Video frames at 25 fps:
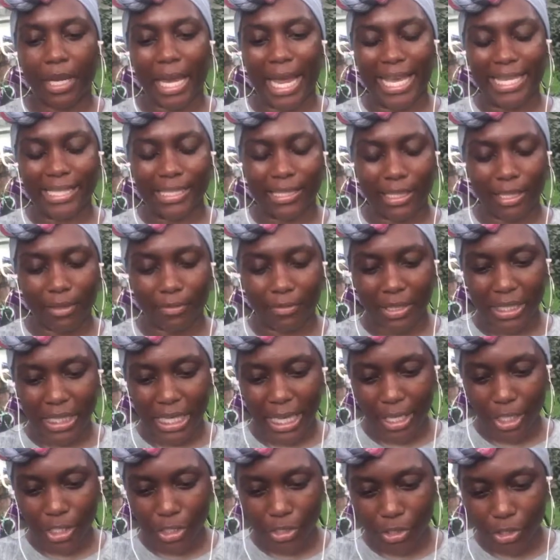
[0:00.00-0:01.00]
As an
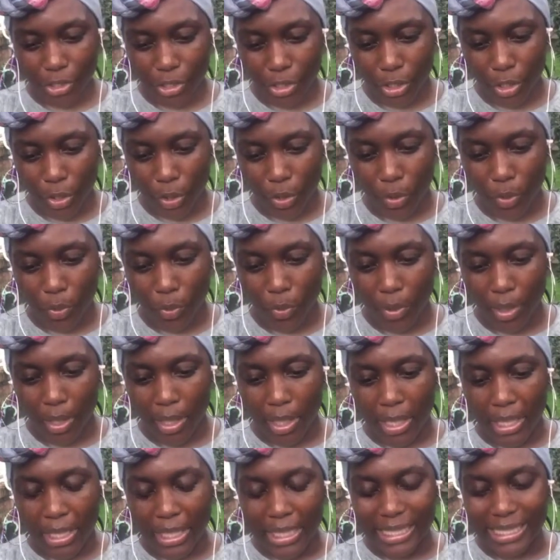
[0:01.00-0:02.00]
invitation to go
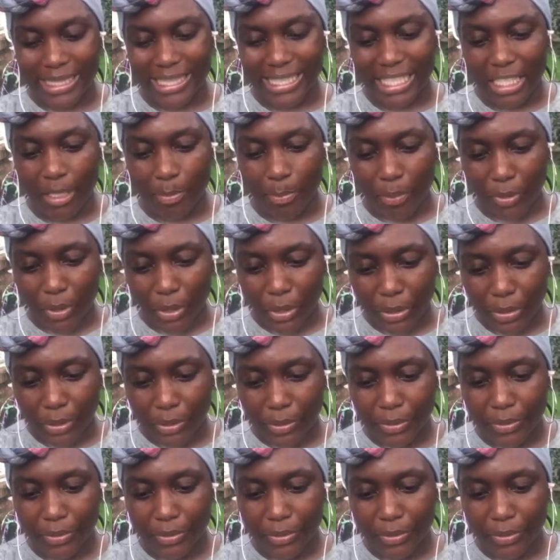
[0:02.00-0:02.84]
deeper.